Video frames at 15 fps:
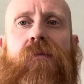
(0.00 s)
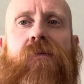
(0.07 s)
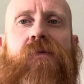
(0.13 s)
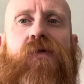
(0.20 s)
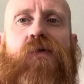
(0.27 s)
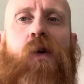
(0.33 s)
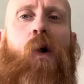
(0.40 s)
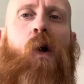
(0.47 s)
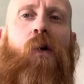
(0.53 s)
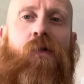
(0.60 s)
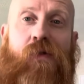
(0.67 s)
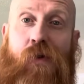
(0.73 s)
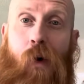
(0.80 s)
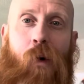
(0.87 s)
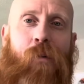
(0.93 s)

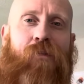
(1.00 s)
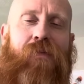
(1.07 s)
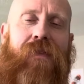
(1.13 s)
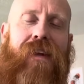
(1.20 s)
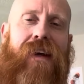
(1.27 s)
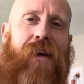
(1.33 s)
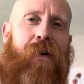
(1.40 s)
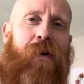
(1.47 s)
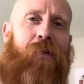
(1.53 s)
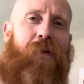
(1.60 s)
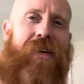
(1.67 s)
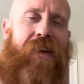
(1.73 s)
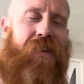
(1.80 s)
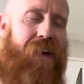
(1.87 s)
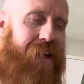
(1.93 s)
So
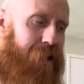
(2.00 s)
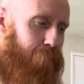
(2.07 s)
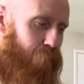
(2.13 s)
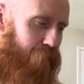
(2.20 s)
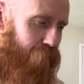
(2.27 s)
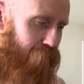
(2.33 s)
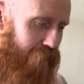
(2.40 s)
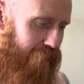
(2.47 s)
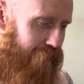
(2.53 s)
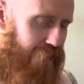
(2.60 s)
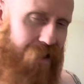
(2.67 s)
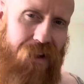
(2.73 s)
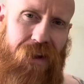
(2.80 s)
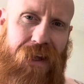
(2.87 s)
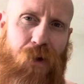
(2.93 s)
when you think about it,
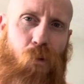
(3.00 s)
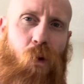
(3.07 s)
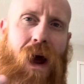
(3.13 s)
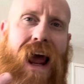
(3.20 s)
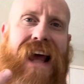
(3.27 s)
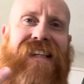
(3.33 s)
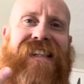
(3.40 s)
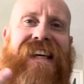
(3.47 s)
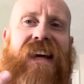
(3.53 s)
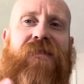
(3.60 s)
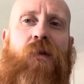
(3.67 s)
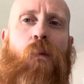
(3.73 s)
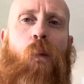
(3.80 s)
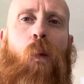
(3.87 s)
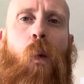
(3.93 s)
right, like, it's
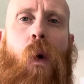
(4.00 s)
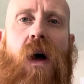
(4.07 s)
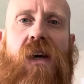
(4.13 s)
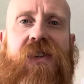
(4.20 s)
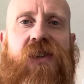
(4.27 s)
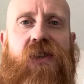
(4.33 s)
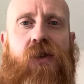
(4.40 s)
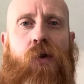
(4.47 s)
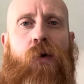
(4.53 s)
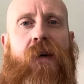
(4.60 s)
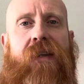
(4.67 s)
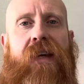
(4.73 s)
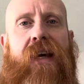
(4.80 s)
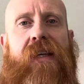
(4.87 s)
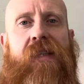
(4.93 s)
even worse
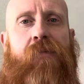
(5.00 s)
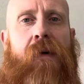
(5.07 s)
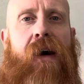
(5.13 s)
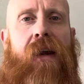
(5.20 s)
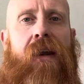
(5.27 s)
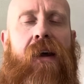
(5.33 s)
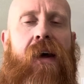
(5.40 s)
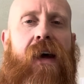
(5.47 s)
nowadays, man.